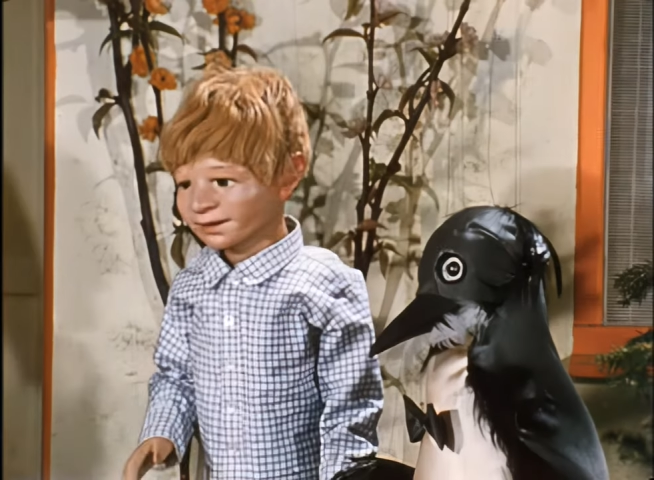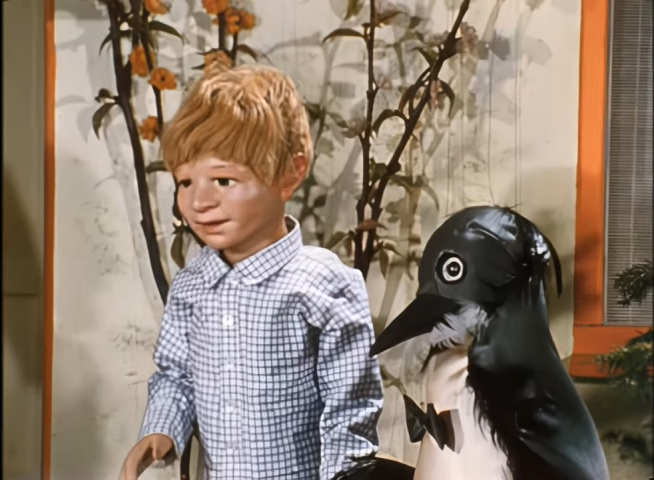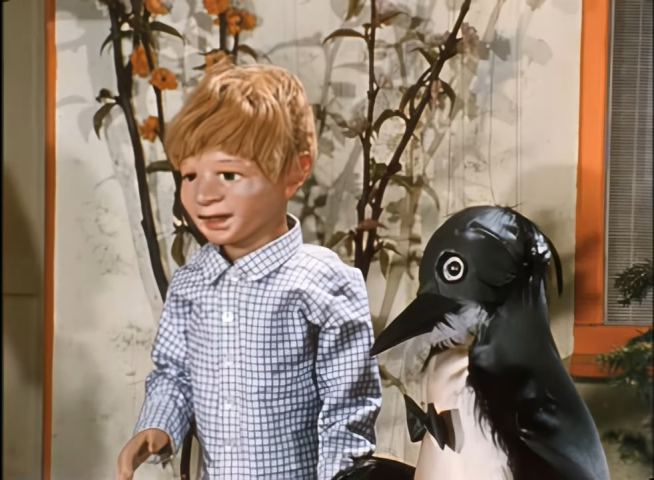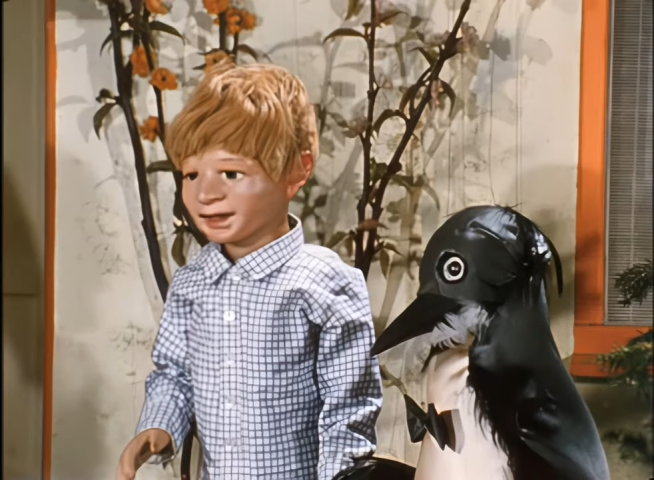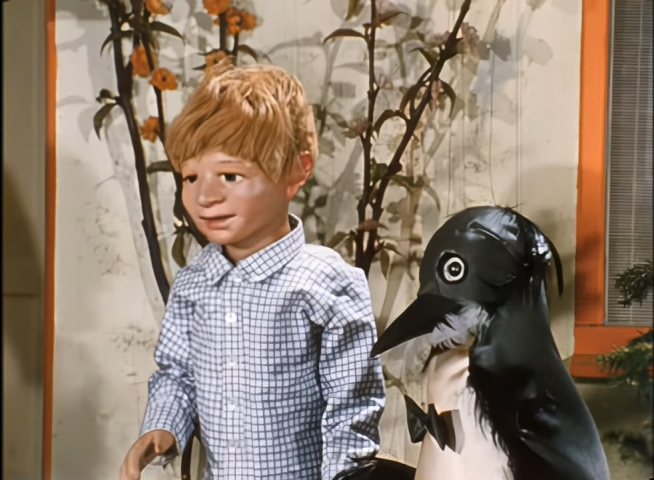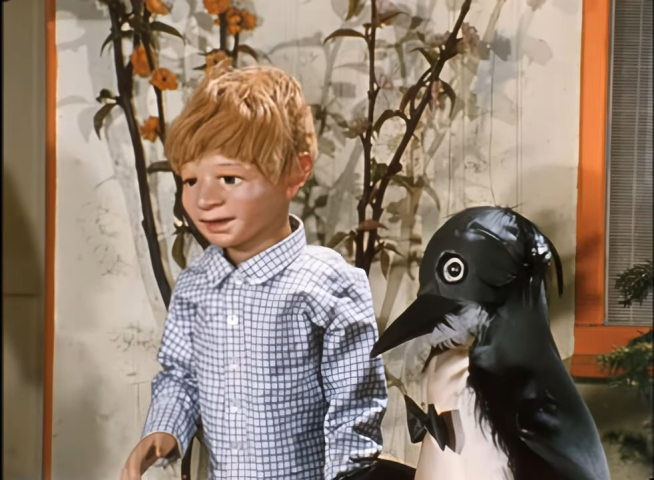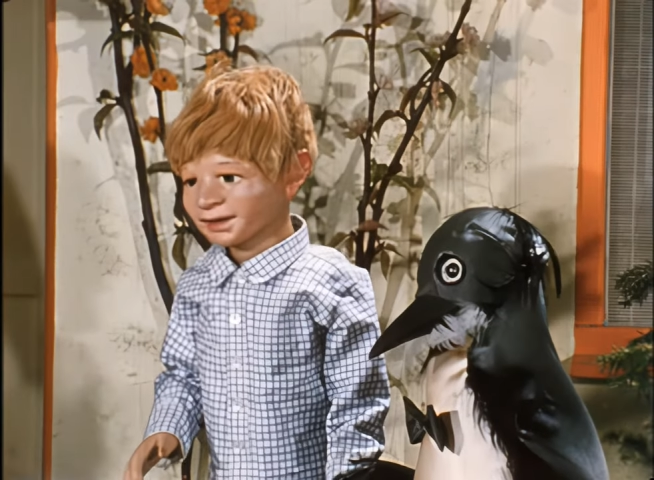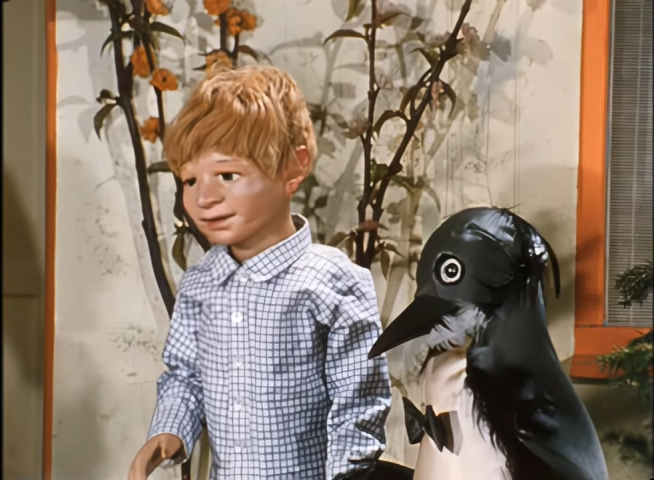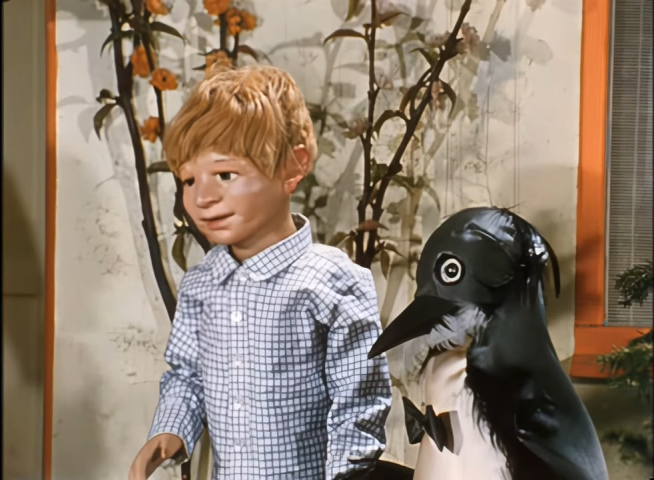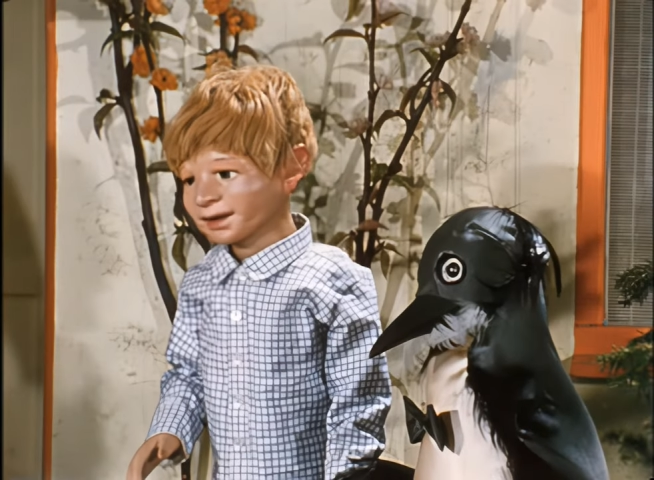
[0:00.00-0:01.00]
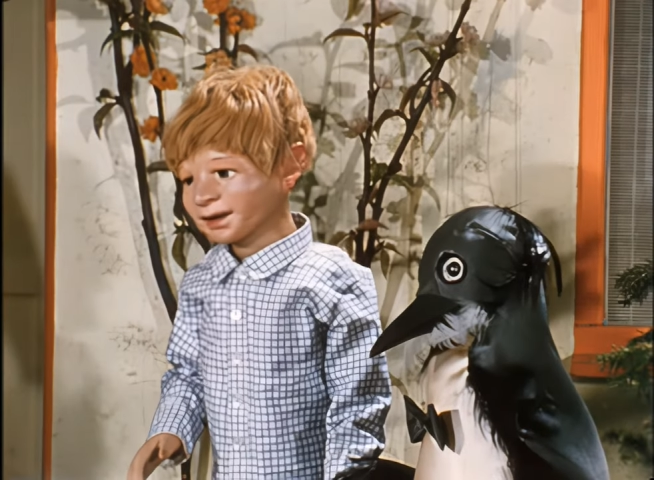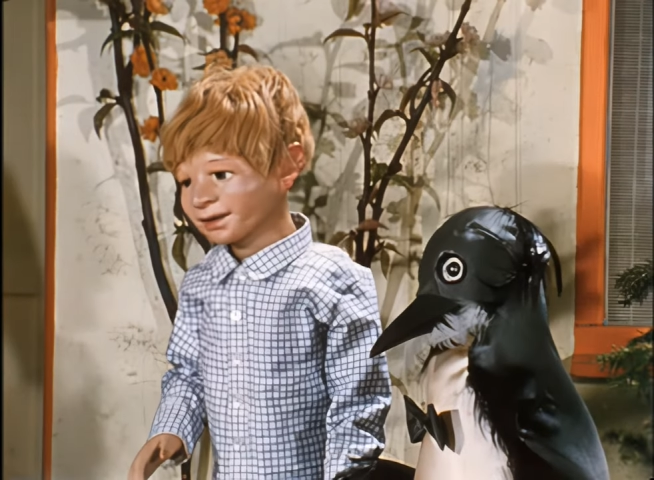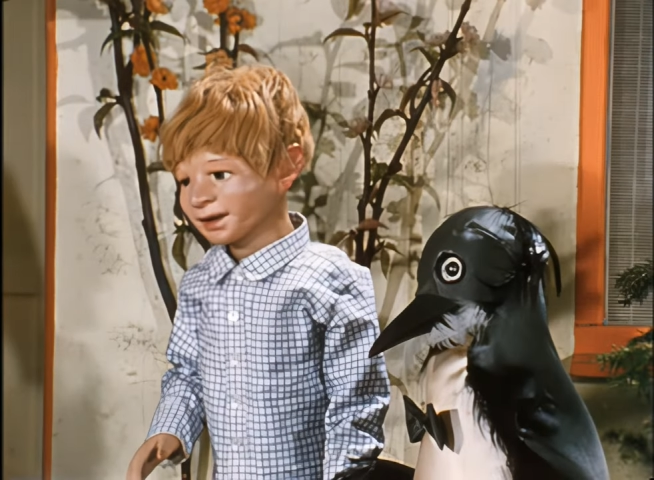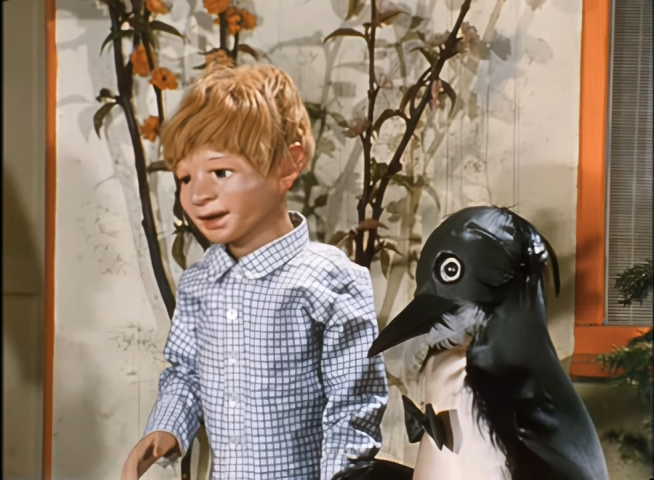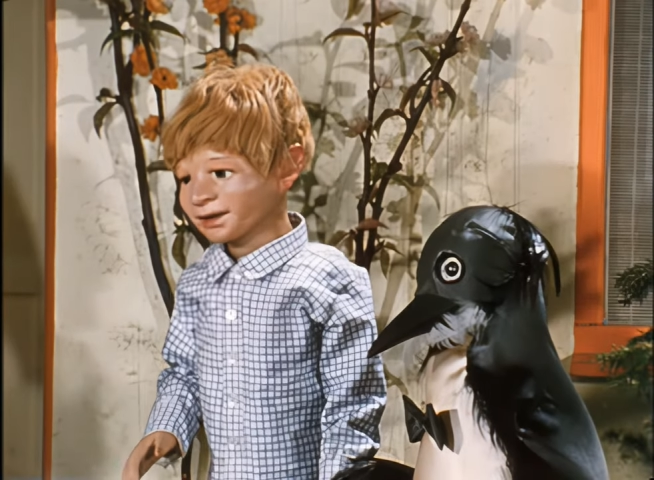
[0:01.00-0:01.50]
and it's not a
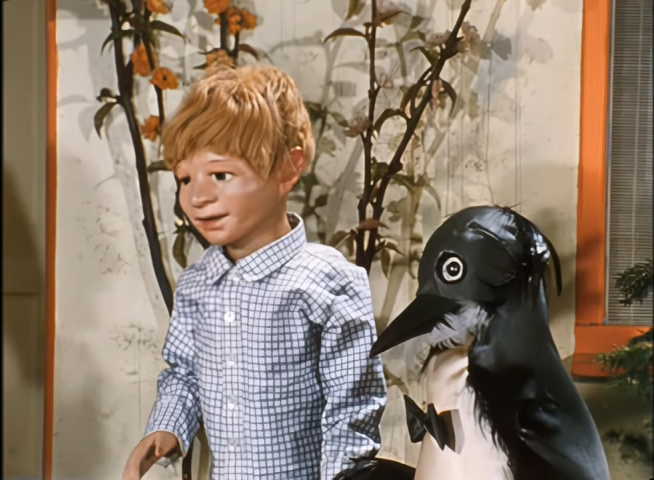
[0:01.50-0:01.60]
surprise